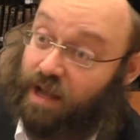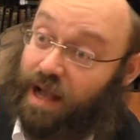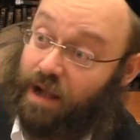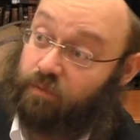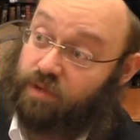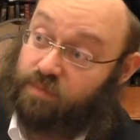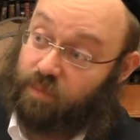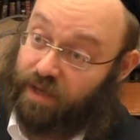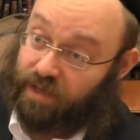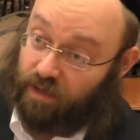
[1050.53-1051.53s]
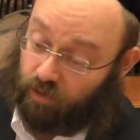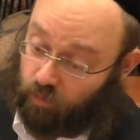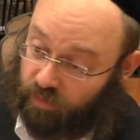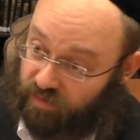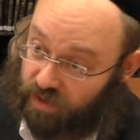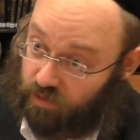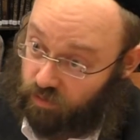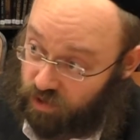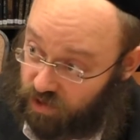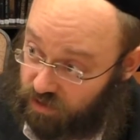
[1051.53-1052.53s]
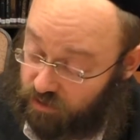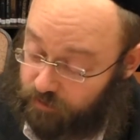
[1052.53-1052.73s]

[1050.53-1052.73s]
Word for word: I was by a Chuppah of the Kiddushin